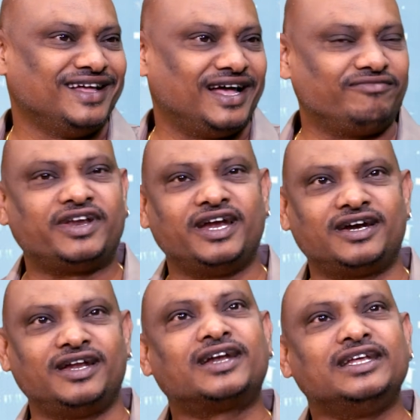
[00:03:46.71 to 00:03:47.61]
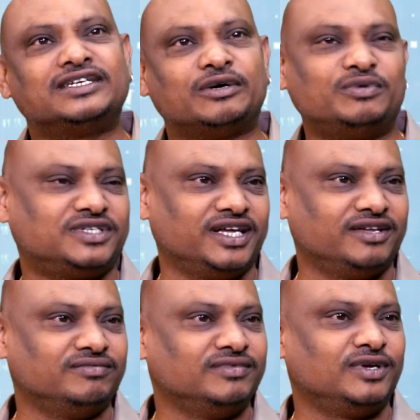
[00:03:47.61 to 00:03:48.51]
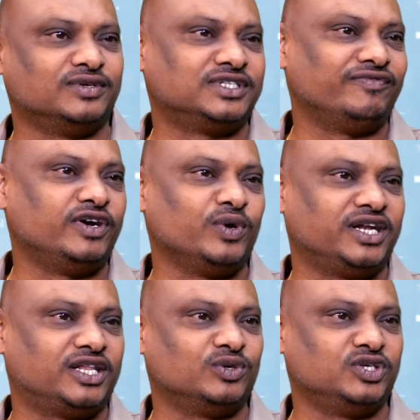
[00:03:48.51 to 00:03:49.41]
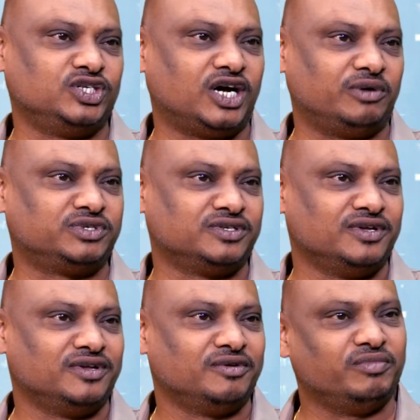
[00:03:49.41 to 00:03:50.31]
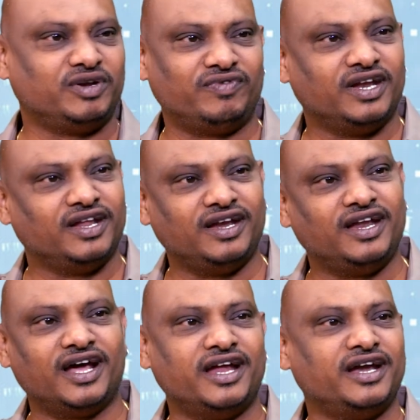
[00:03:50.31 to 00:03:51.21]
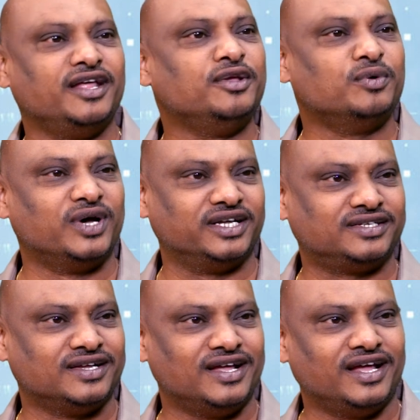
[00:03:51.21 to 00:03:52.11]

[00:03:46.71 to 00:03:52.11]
I've created at least, I would say, 7 to 8,000 jobs between India and the US.